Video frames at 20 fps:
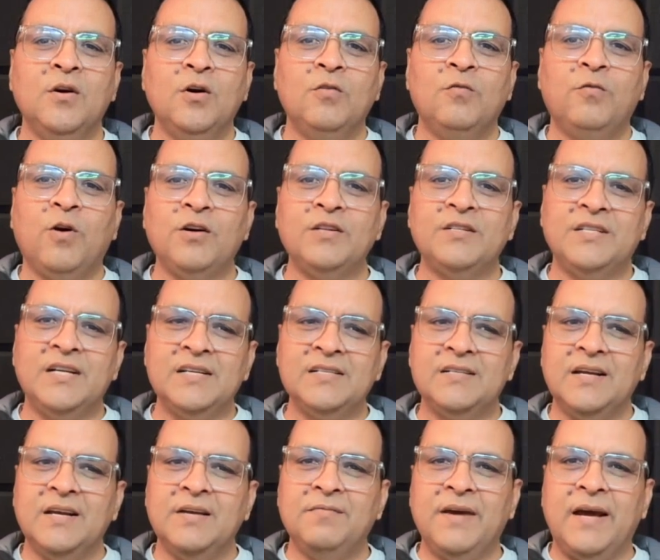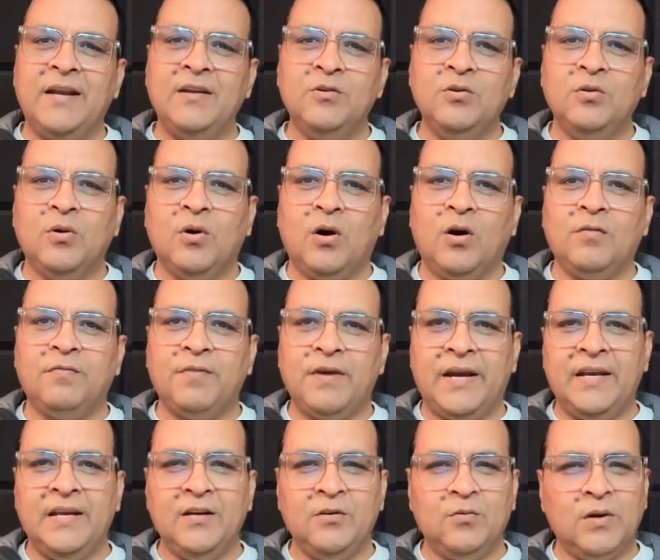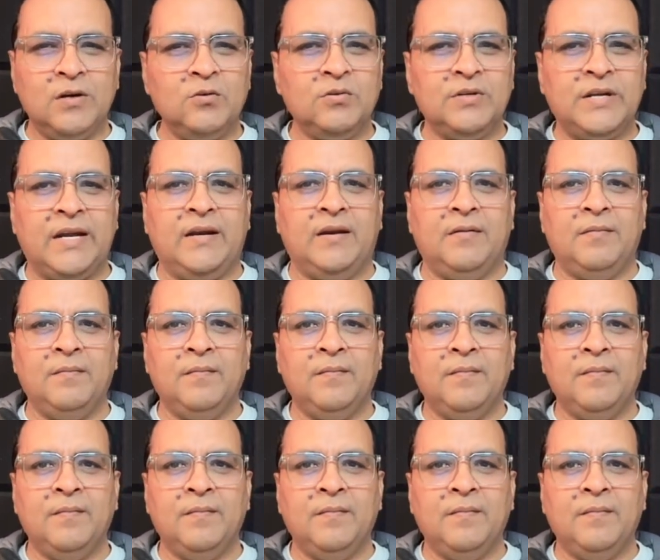for just a value of n equal to 10.